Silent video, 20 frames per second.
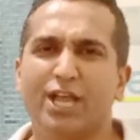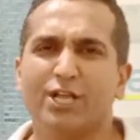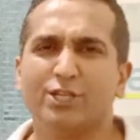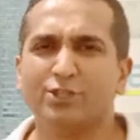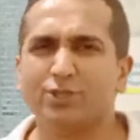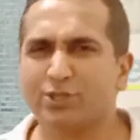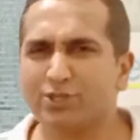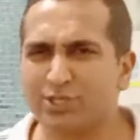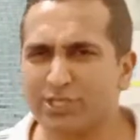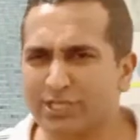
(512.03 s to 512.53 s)

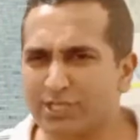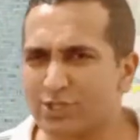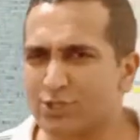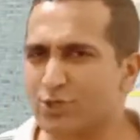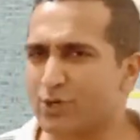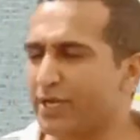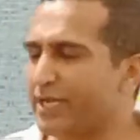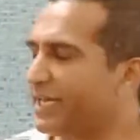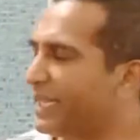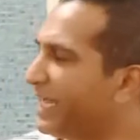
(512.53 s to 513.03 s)
So you just
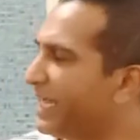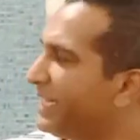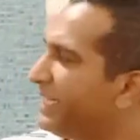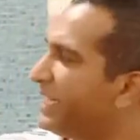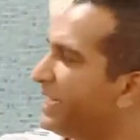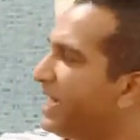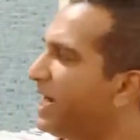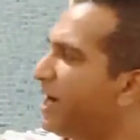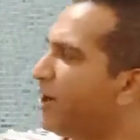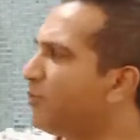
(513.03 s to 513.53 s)
draw an
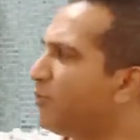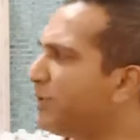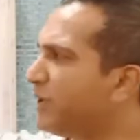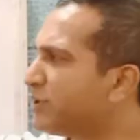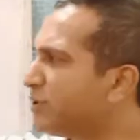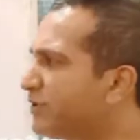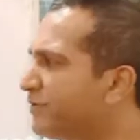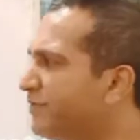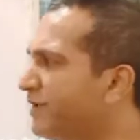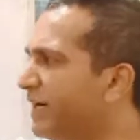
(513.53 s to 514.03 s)
idea how
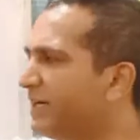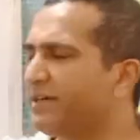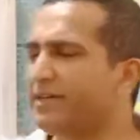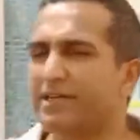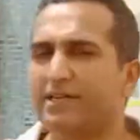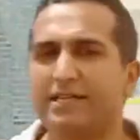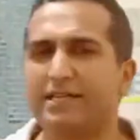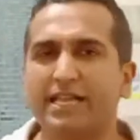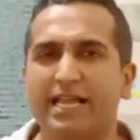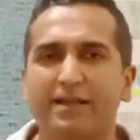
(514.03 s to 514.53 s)
much of
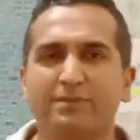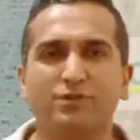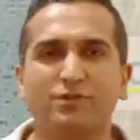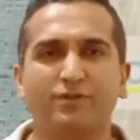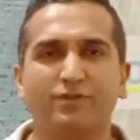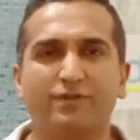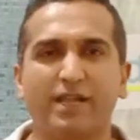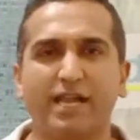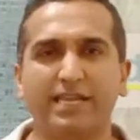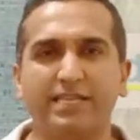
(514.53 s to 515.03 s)
100 grams
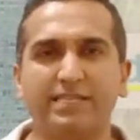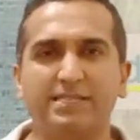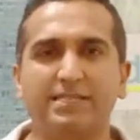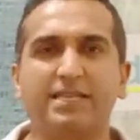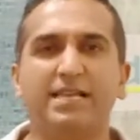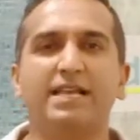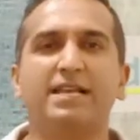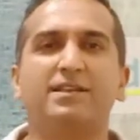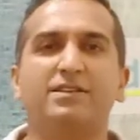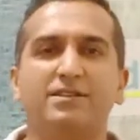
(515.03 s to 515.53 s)
of
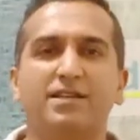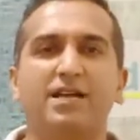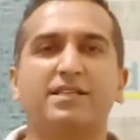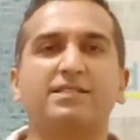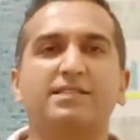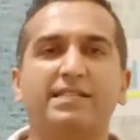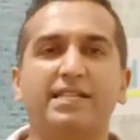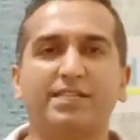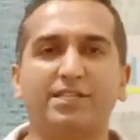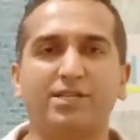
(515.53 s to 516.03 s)
rice
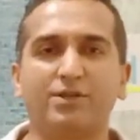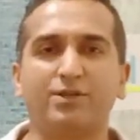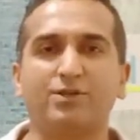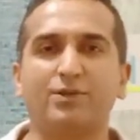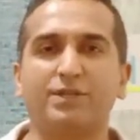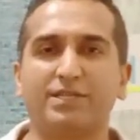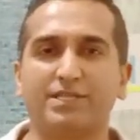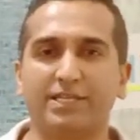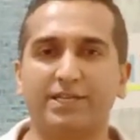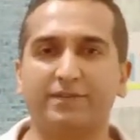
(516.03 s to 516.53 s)
translate into
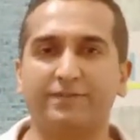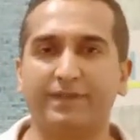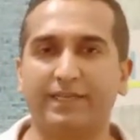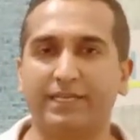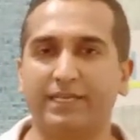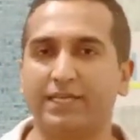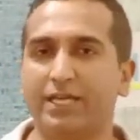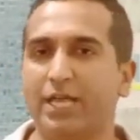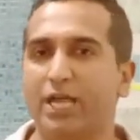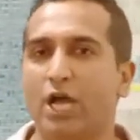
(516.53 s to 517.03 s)
a
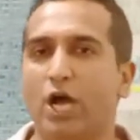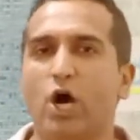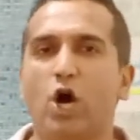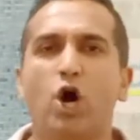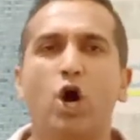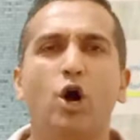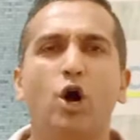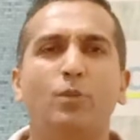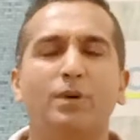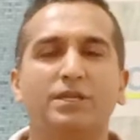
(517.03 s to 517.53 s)
serving,
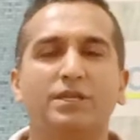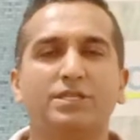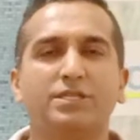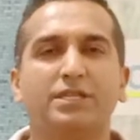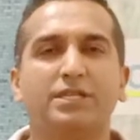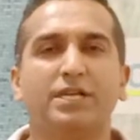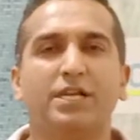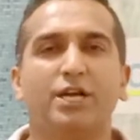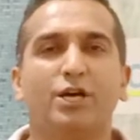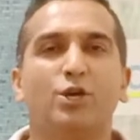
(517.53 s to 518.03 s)
or how much
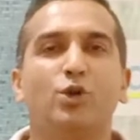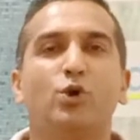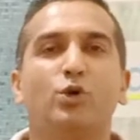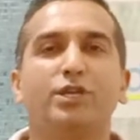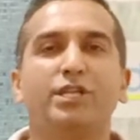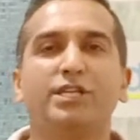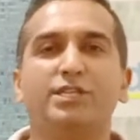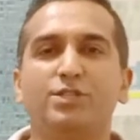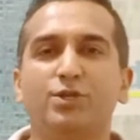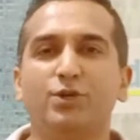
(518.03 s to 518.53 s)

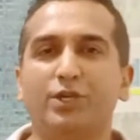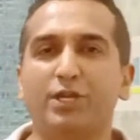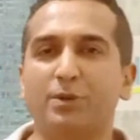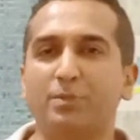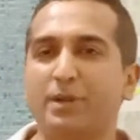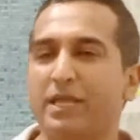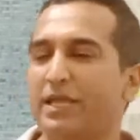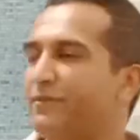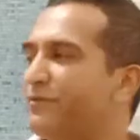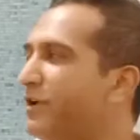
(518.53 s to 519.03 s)
rotis you can
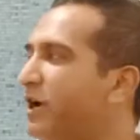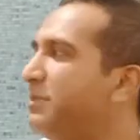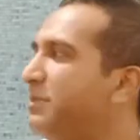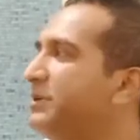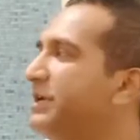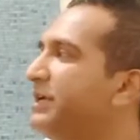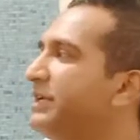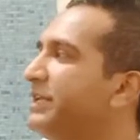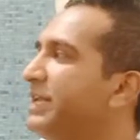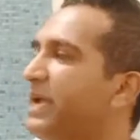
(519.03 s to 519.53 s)
make for
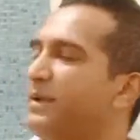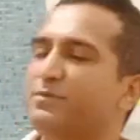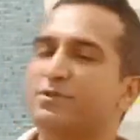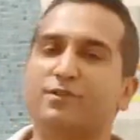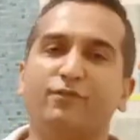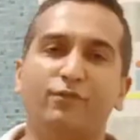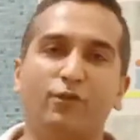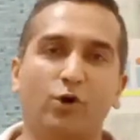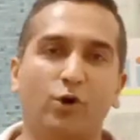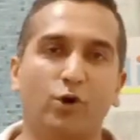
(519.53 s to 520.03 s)
100 grams
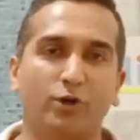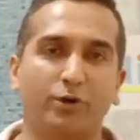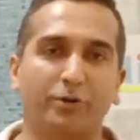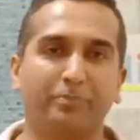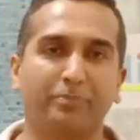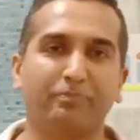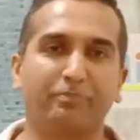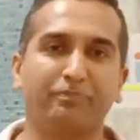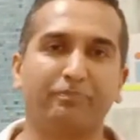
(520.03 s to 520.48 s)
of flour.